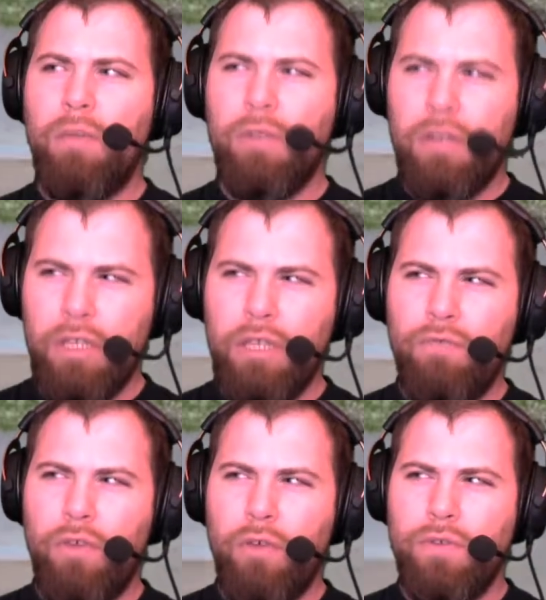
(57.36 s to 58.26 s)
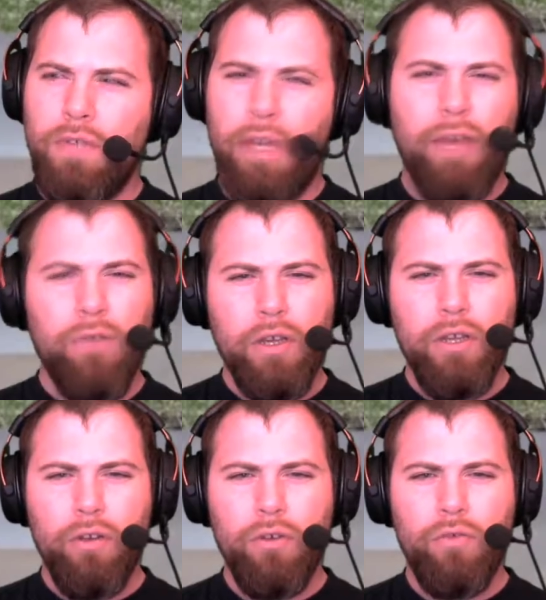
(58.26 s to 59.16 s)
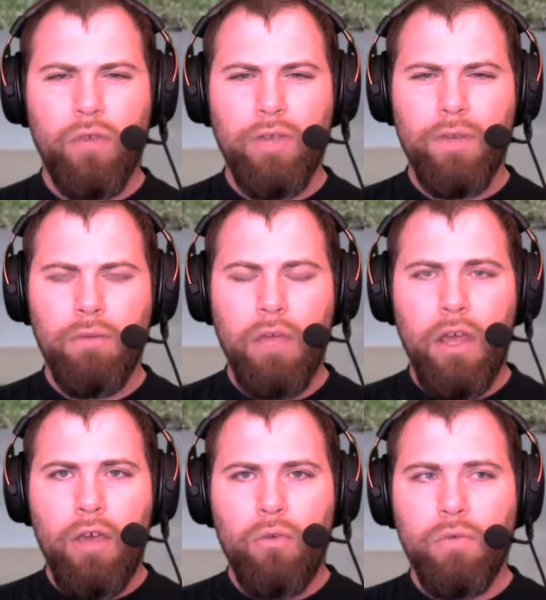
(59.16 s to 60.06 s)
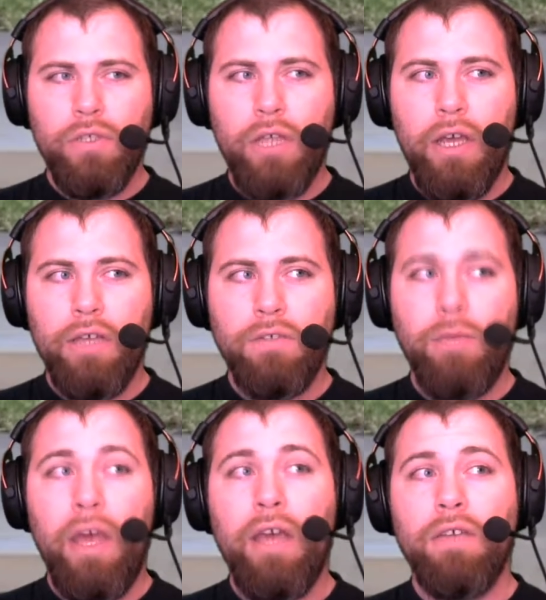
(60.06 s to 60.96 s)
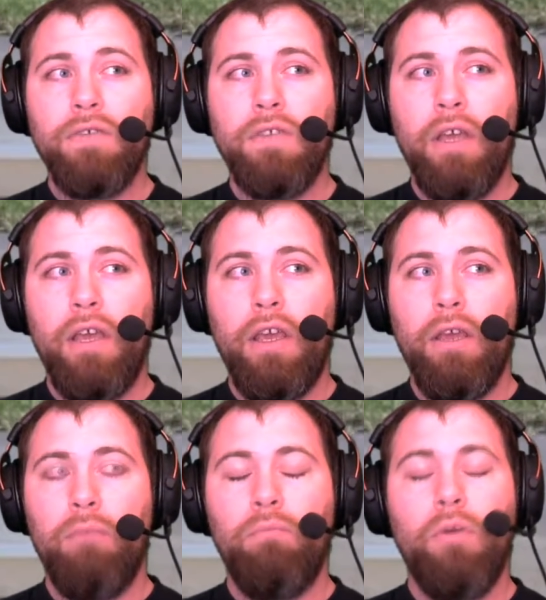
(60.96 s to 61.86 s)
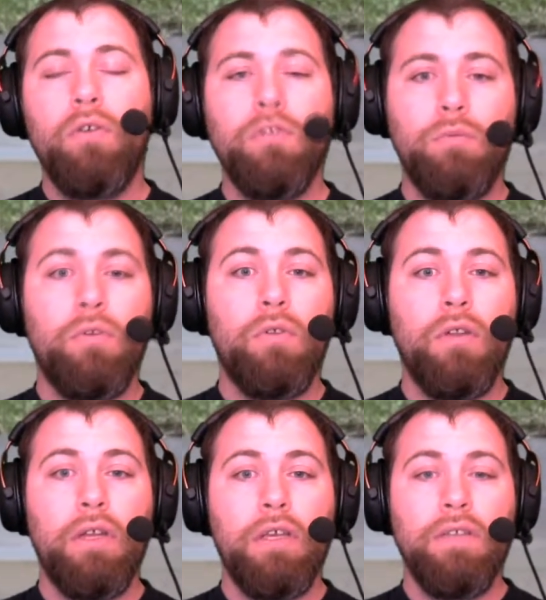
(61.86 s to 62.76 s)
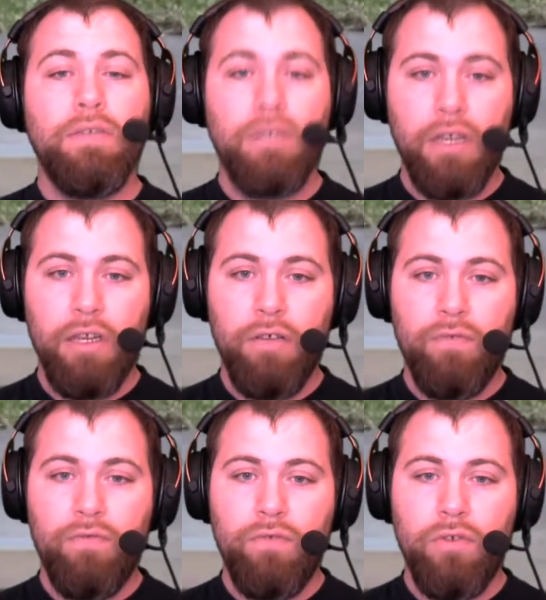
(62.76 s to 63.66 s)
believe it was the African hooded raven, which has passed a multiple consecutive